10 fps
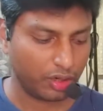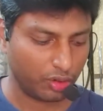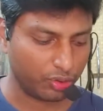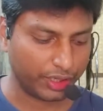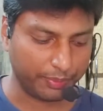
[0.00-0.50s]

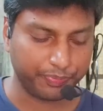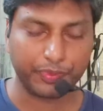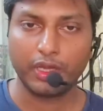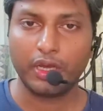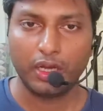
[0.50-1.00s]
Okay.
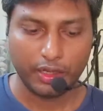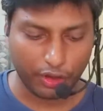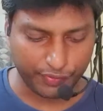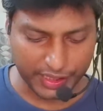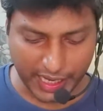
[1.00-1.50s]

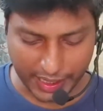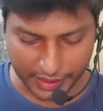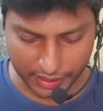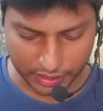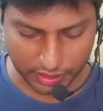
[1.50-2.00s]
Now with
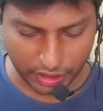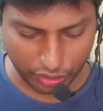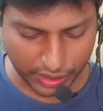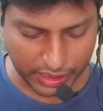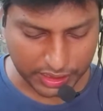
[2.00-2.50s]
that, now
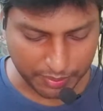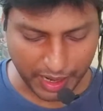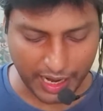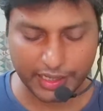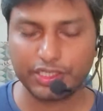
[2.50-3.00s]
there are some
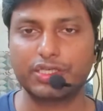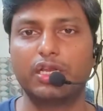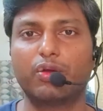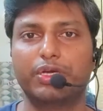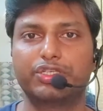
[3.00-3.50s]
additional
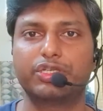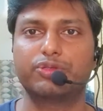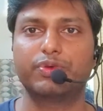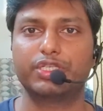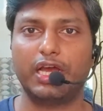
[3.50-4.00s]

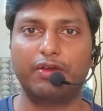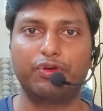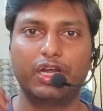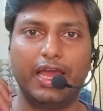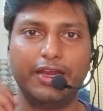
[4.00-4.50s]
questions which I
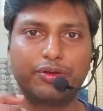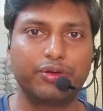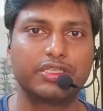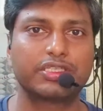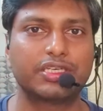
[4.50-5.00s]
would like
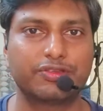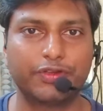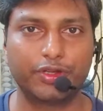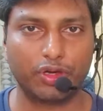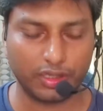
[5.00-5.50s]
to discuss
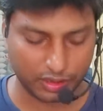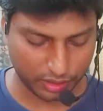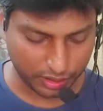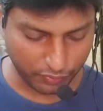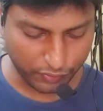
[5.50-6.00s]
with you all.
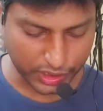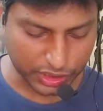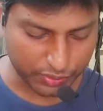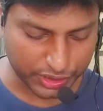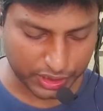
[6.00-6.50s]
The
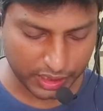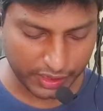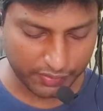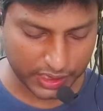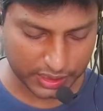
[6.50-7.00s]
first question they
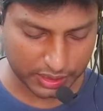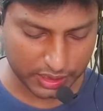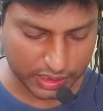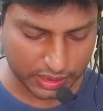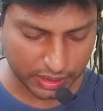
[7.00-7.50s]
have asked
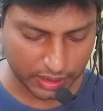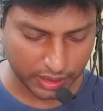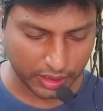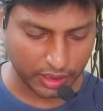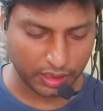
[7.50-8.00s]
is,
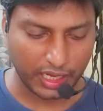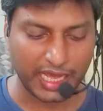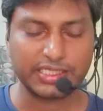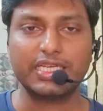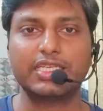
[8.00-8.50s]

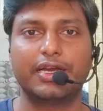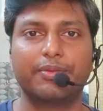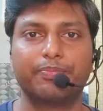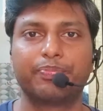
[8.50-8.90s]
as I said,